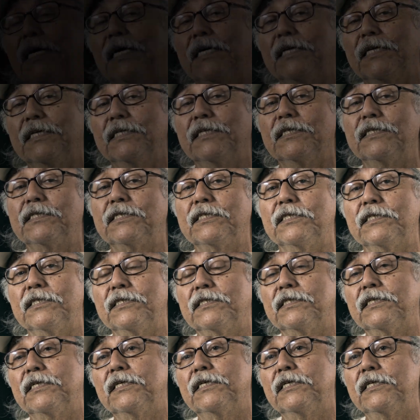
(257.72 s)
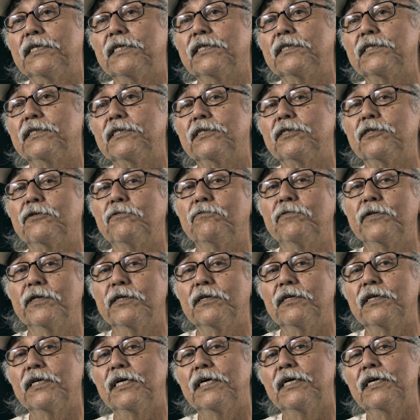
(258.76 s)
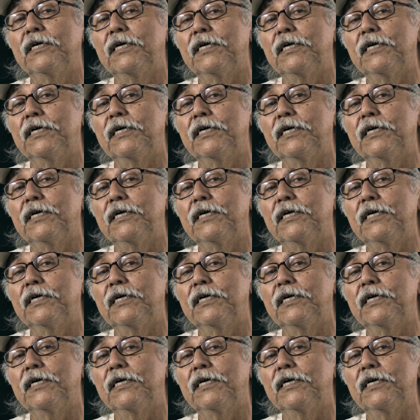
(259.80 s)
I think this is a real